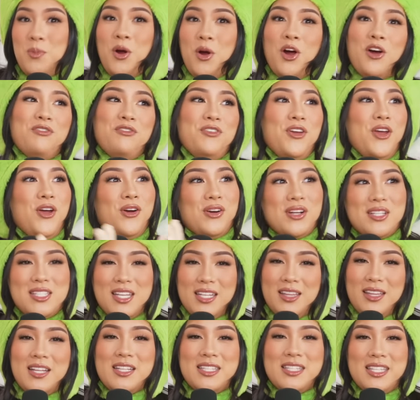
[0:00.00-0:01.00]
Murphy or it's
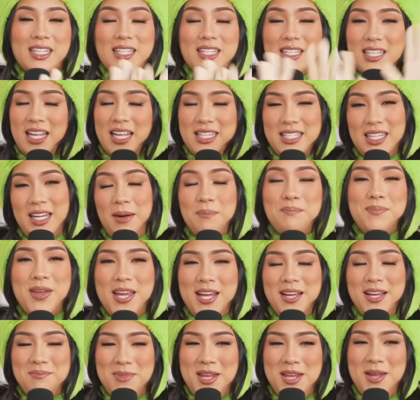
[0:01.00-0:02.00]
like it's like it's like a
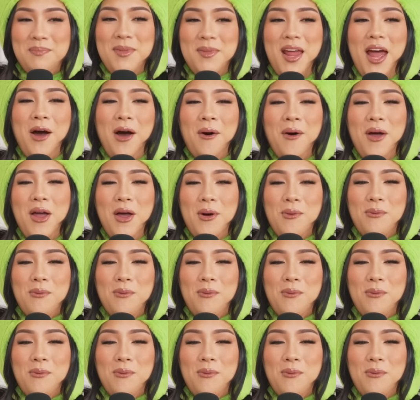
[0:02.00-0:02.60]
big meme now